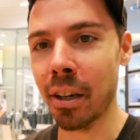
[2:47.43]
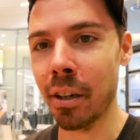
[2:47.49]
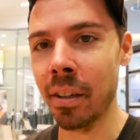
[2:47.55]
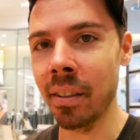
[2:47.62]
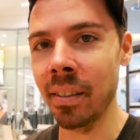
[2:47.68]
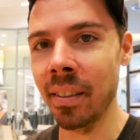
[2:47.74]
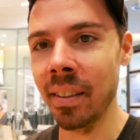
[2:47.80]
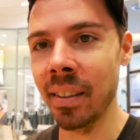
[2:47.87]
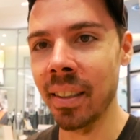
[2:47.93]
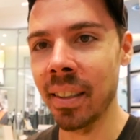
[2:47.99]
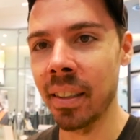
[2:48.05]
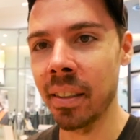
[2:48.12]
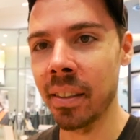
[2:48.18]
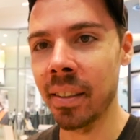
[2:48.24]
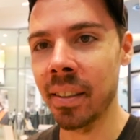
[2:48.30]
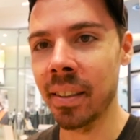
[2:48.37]
all.
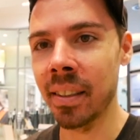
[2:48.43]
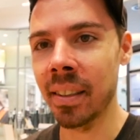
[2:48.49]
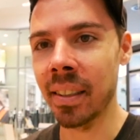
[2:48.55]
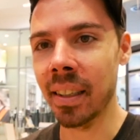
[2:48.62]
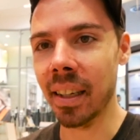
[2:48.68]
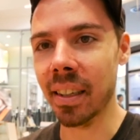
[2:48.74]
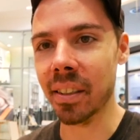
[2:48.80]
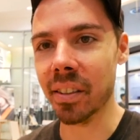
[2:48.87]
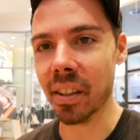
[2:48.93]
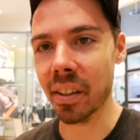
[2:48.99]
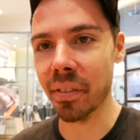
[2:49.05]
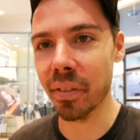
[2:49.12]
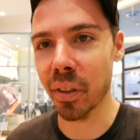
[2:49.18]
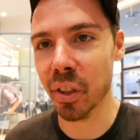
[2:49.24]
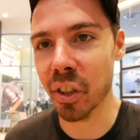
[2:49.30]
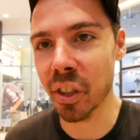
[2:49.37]
That is
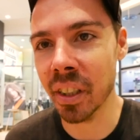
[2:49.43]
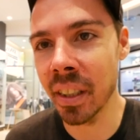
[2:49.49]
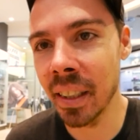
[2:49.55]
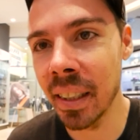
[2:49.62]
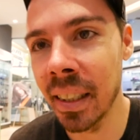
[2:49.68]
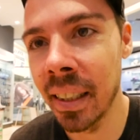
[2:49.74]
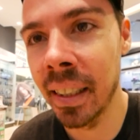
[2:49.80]
unfortunate.